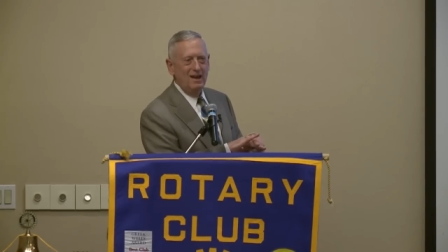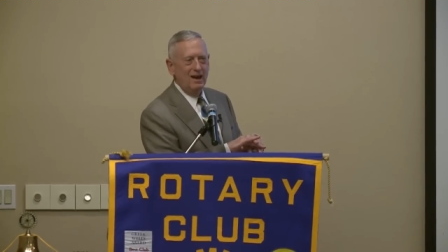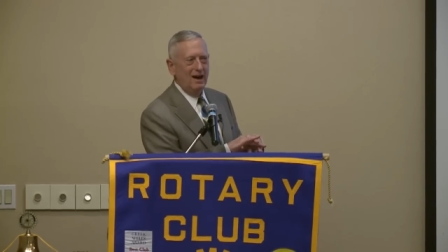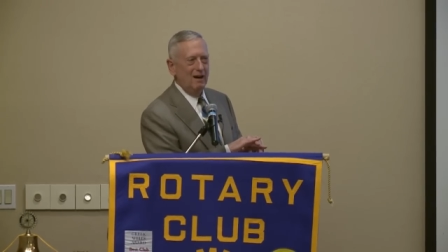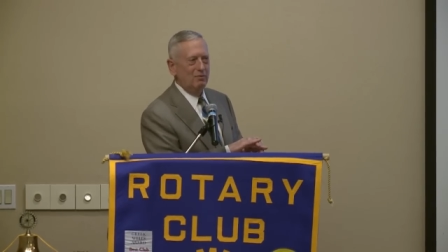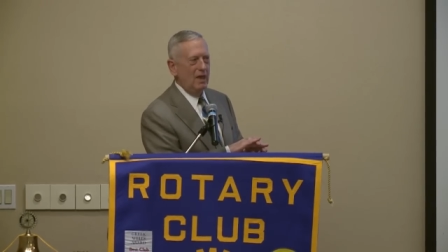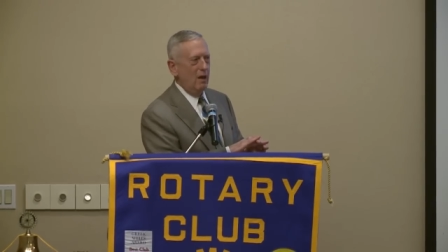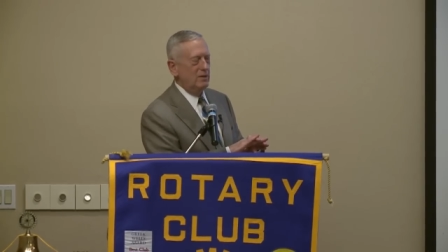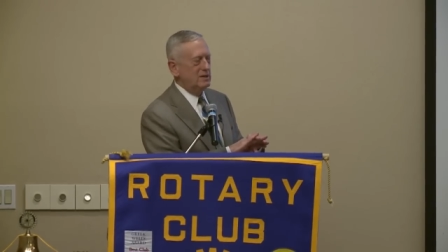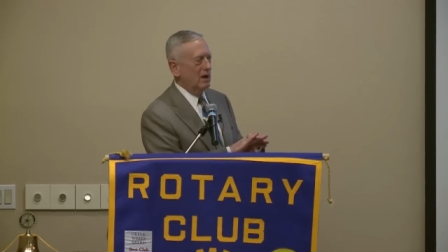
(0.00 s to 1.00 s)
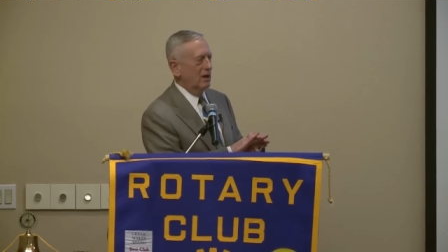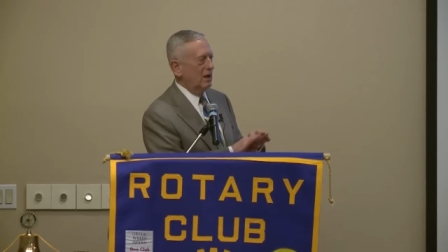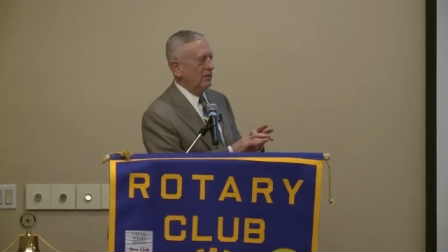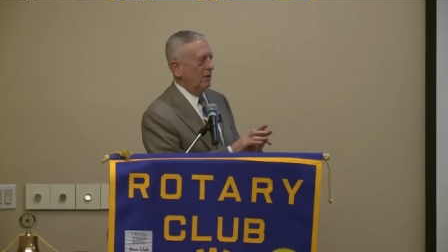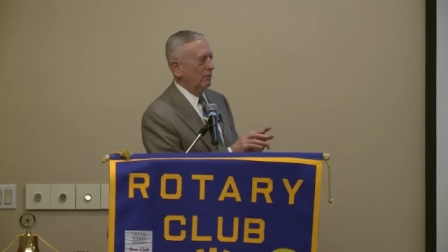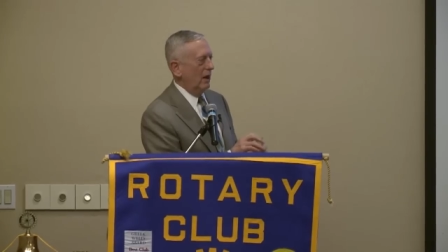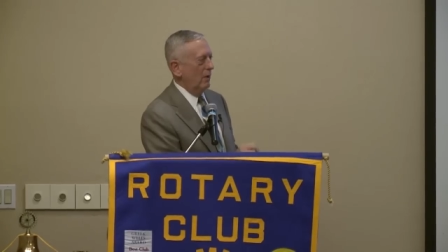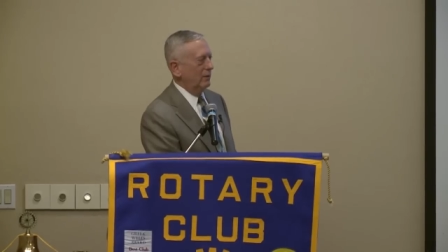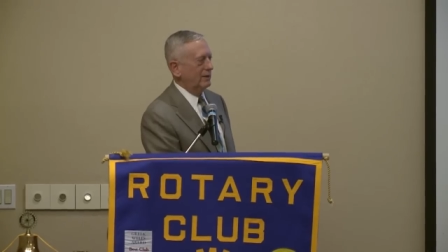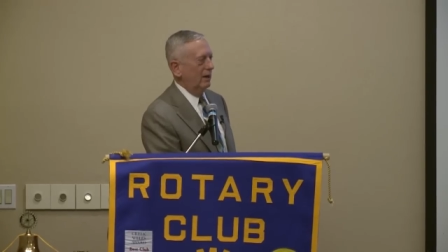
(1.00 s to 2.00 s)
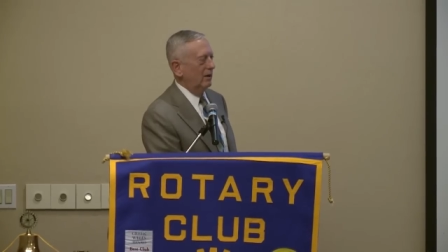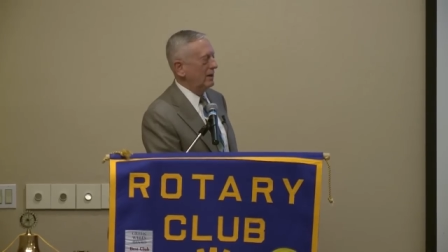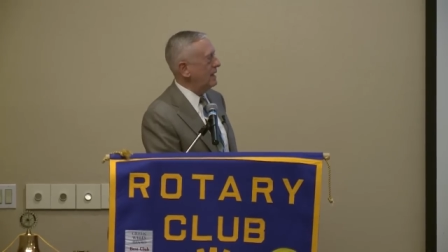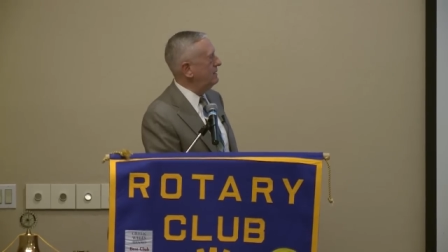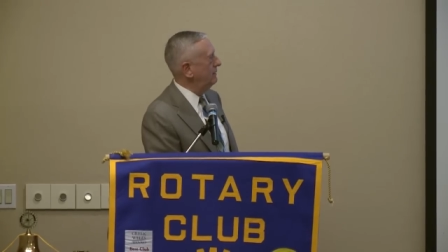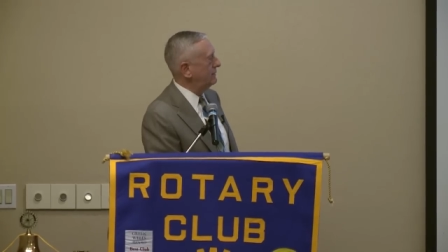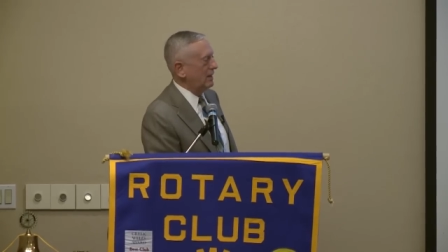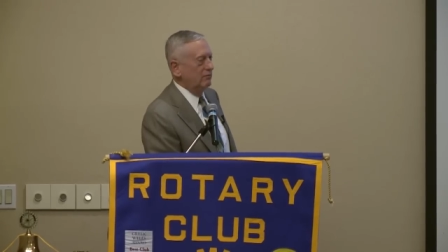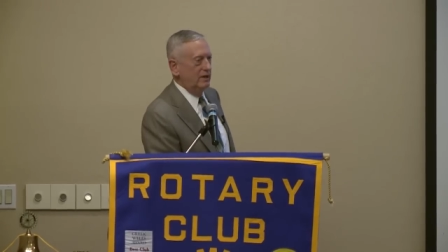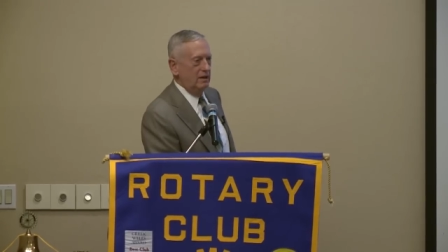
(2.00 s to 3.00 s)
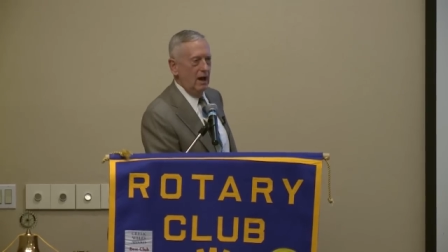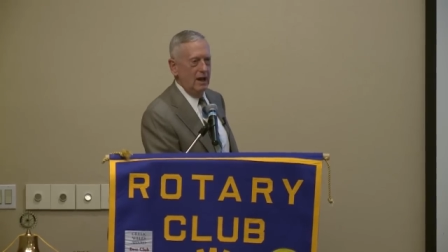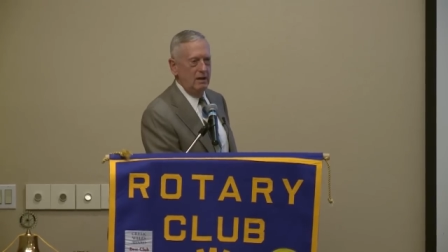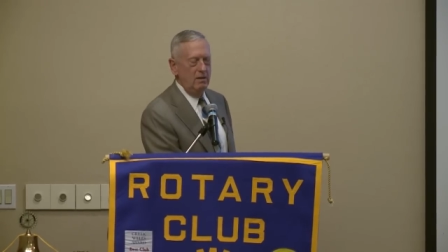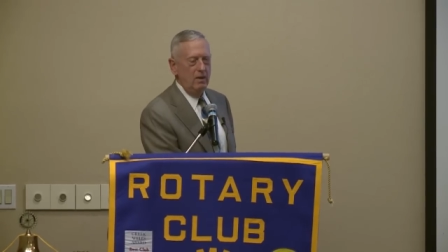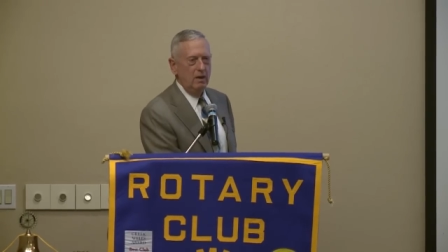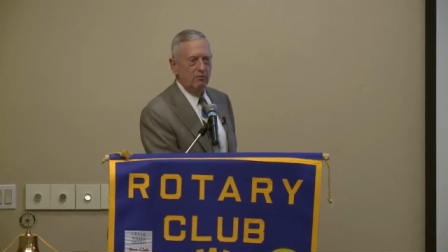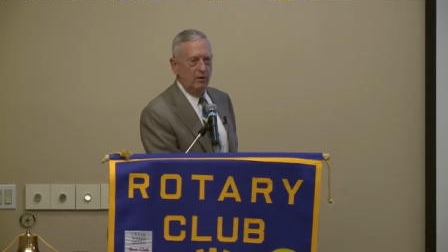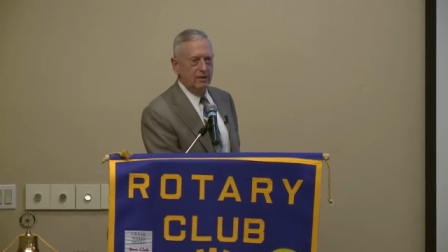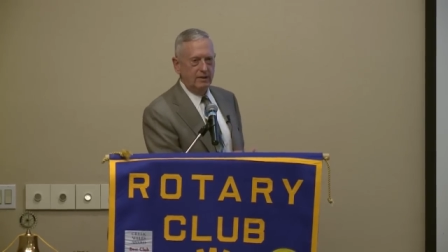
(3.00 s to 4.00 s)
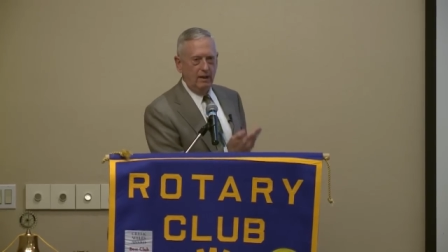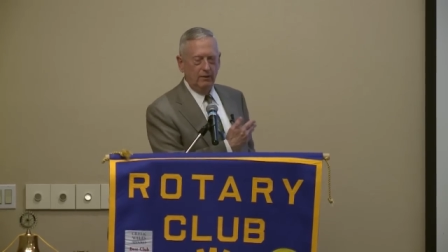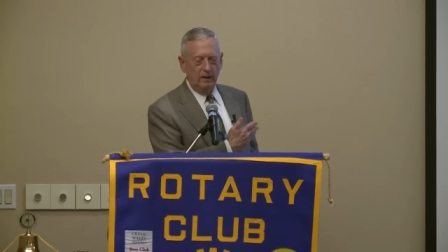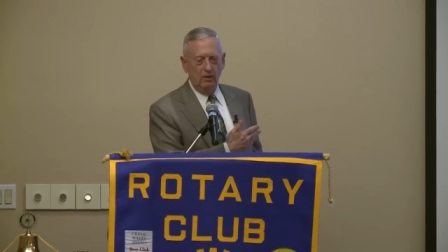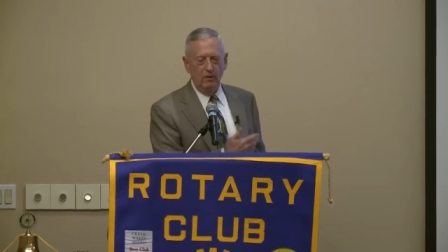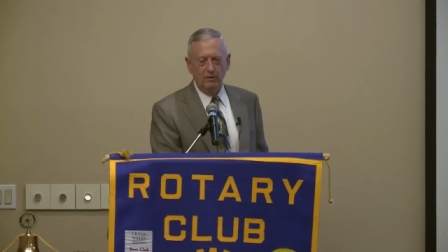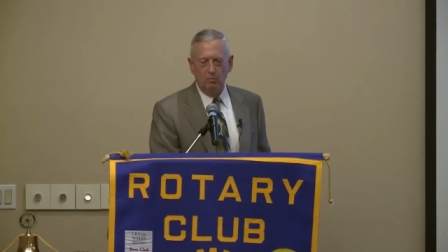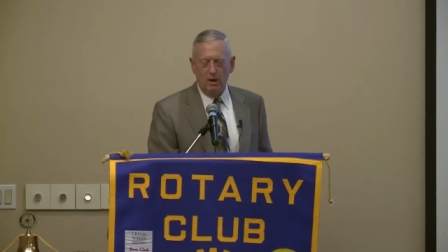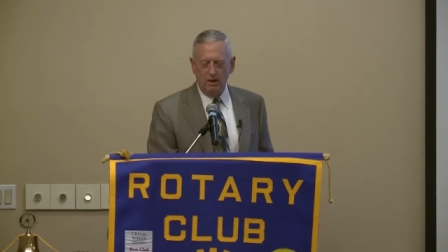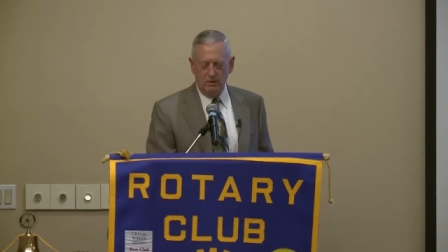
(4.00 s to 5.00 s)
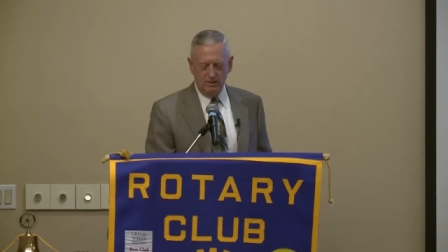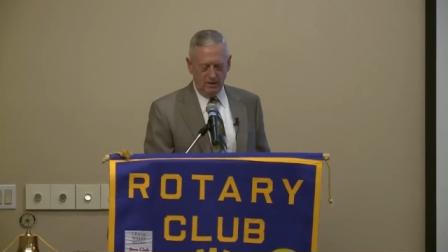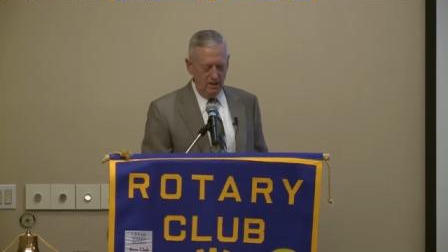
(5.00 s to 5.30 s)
Uh, I would tell you that when I was there in nineteen seventy-nine, first sailed into those waters,